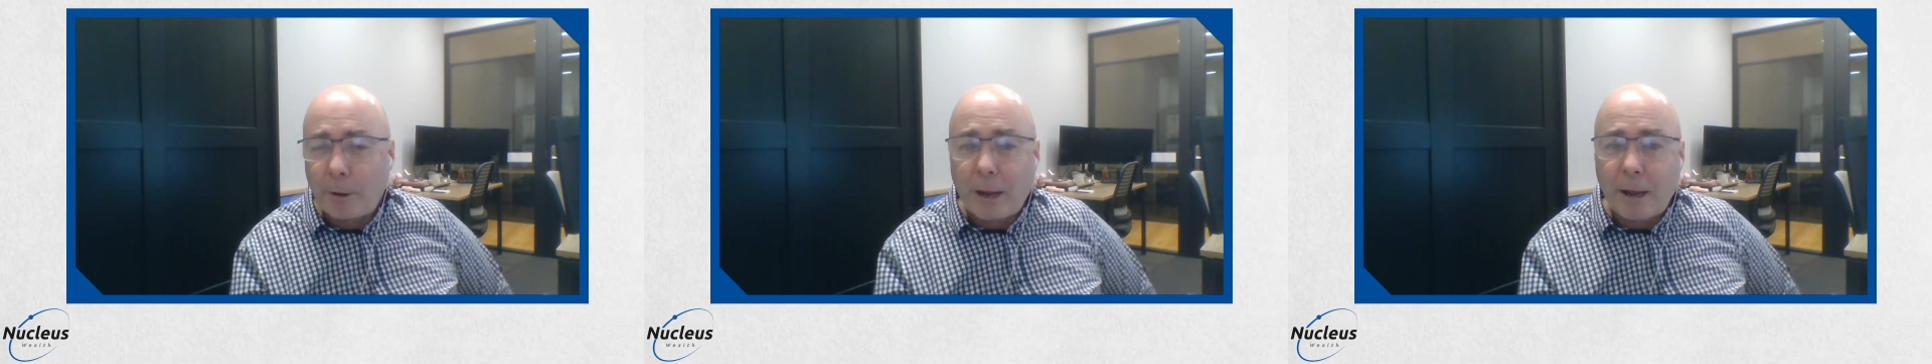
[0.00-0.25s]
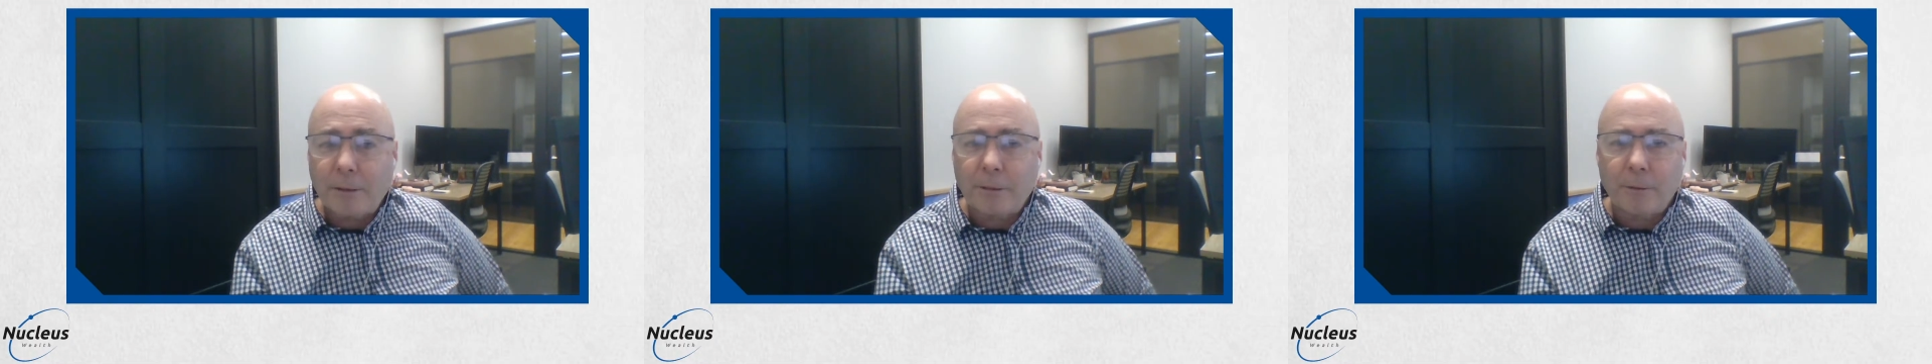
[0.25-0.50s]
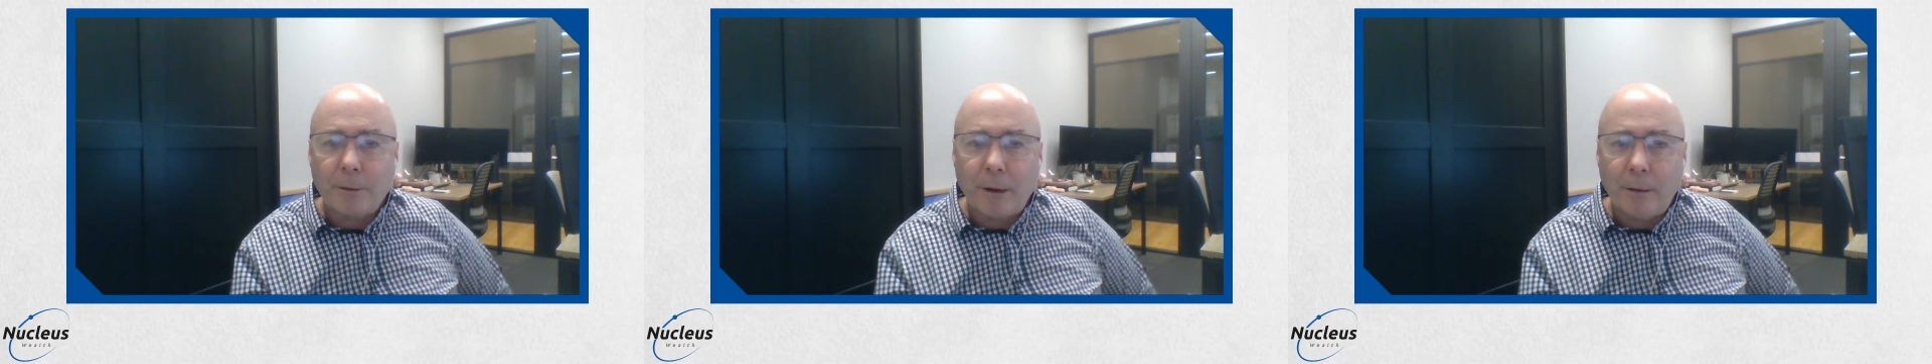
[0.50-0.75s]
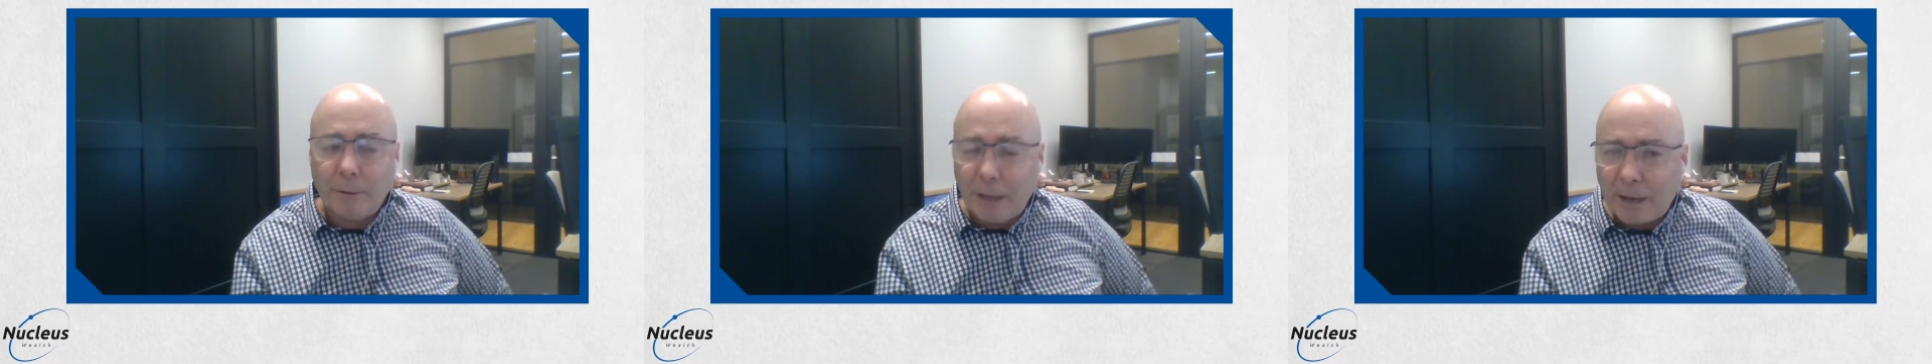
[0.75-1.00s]
cars
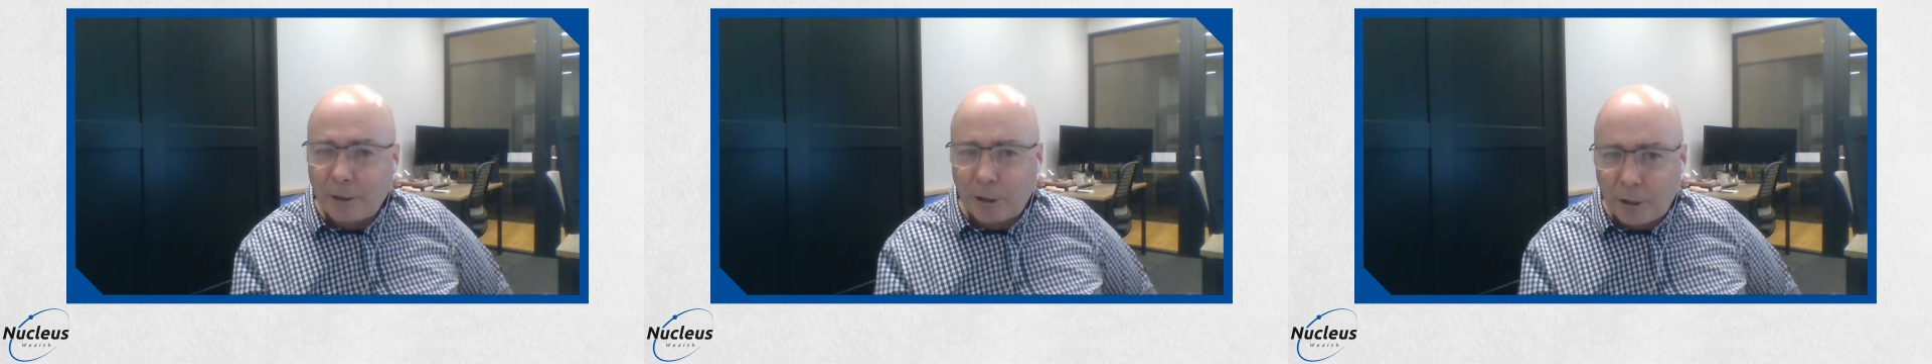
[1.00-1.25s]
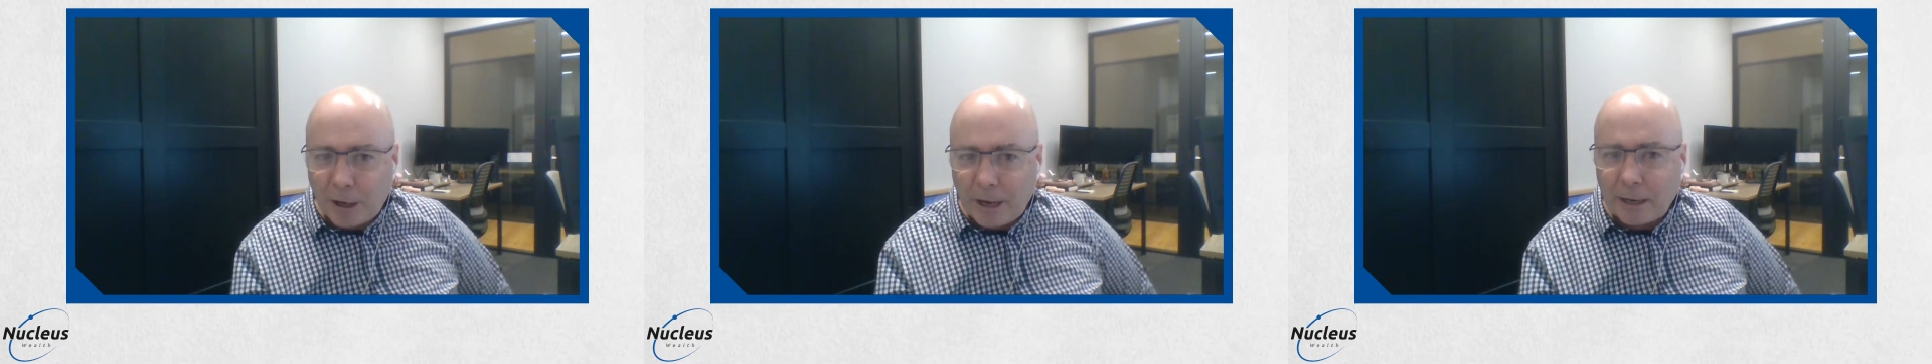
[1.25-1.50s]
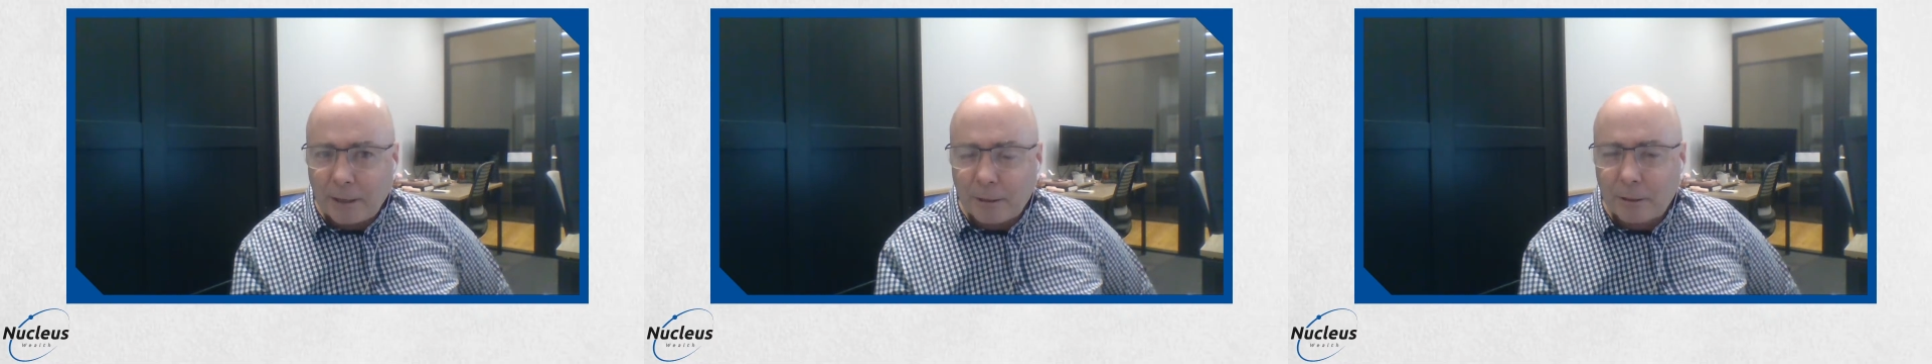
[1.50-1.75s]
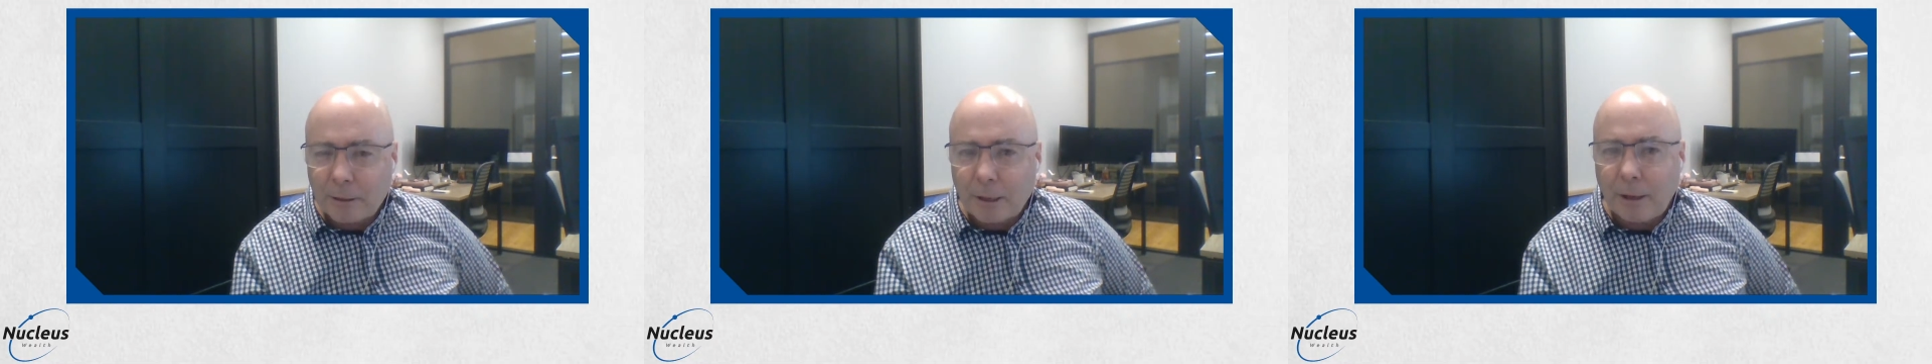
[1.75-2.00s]
are largely
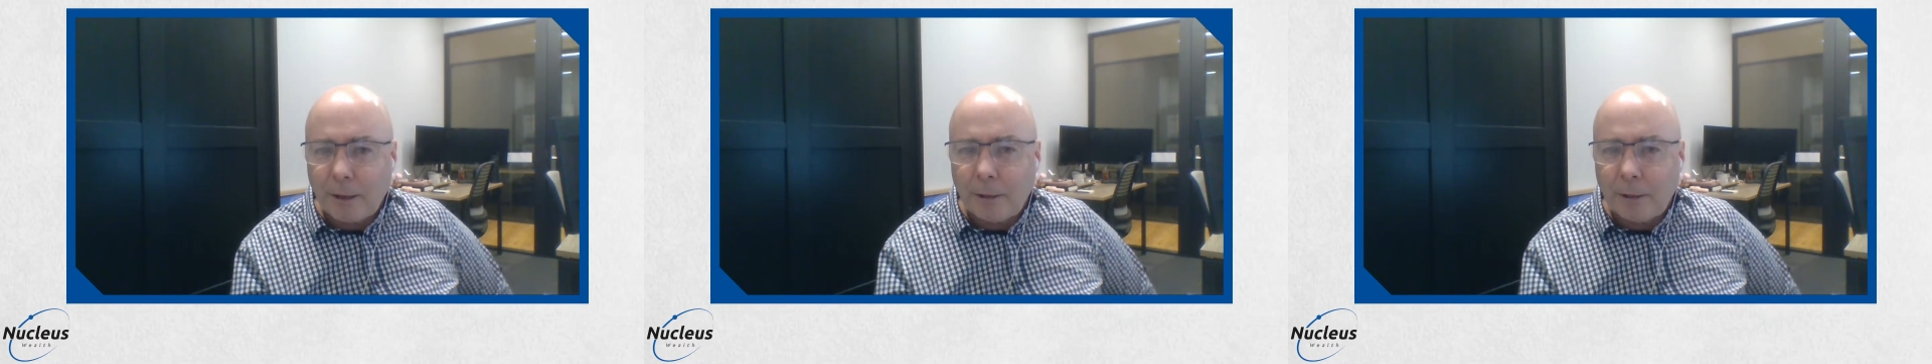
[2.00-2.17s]
Jags.